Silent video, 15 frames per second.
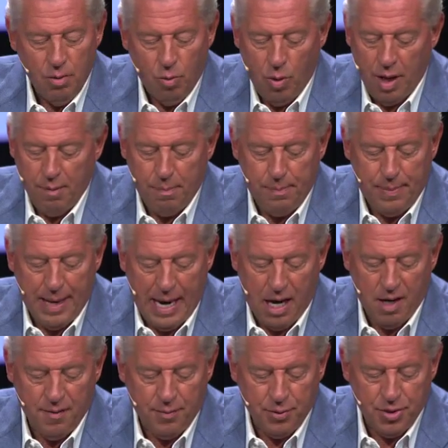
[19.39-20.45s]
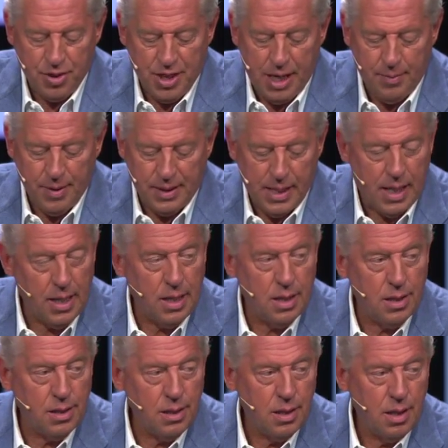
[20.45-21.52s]
What a powerful statement that
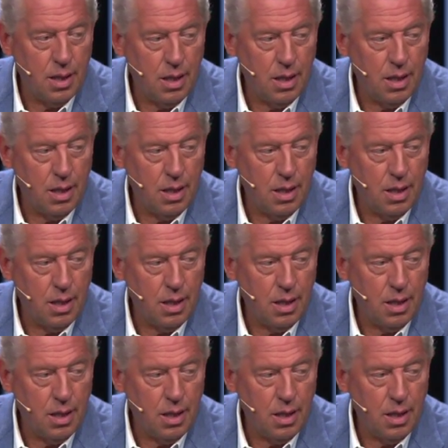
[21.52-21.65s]
is.